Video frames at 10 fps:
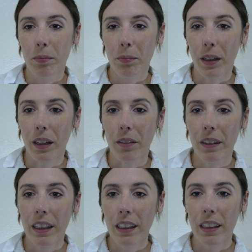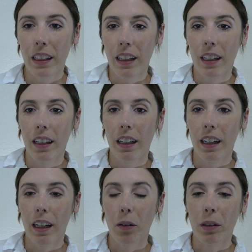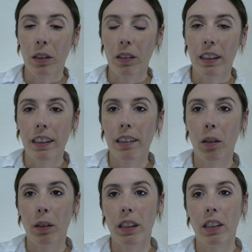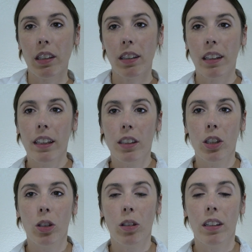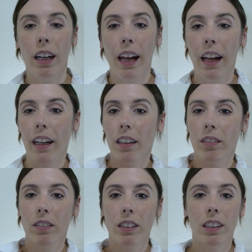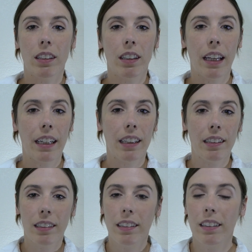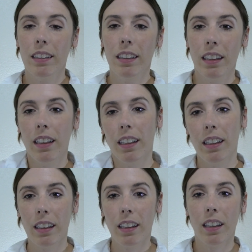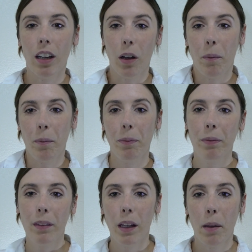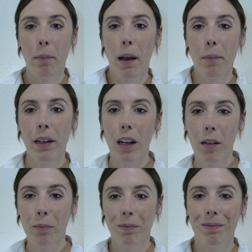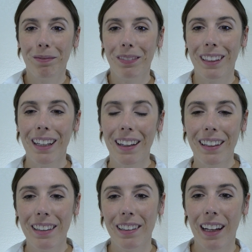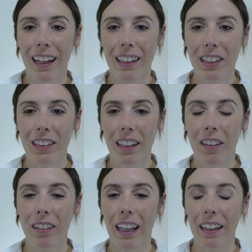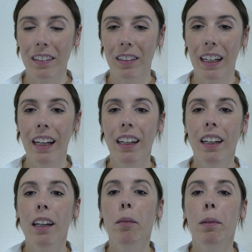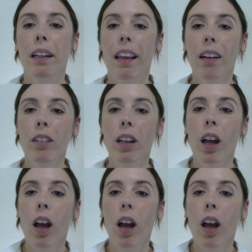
Perfect. And when you release, I want you to just let your shoulder hang, just like it's, a puppet arm with nothing inside it. Just let it relax, okay? Breathe out.